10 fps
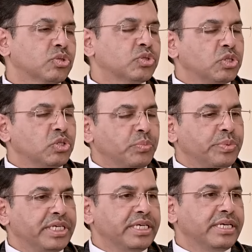So
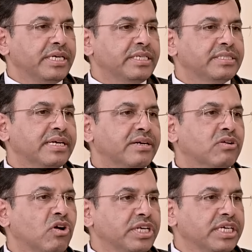COPD is a
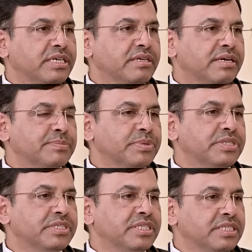chronic
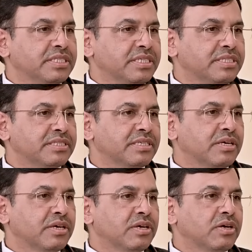respiratory disease
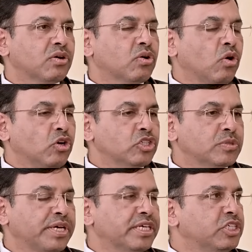
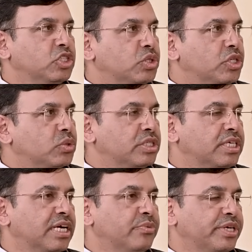caused by injury to
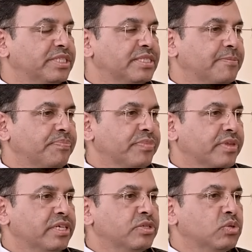the airways
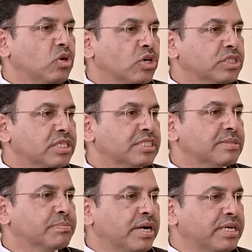due to
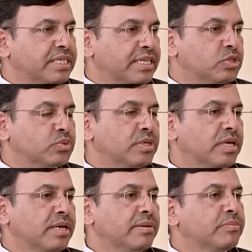noxious particles,
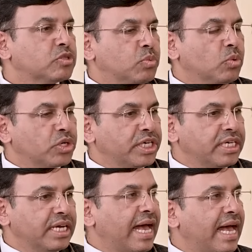
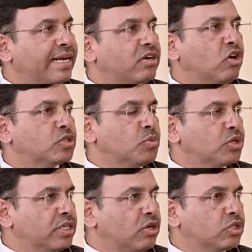smoking and
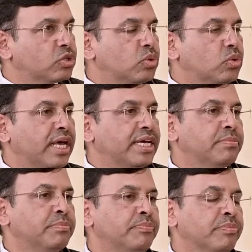non-smoking also like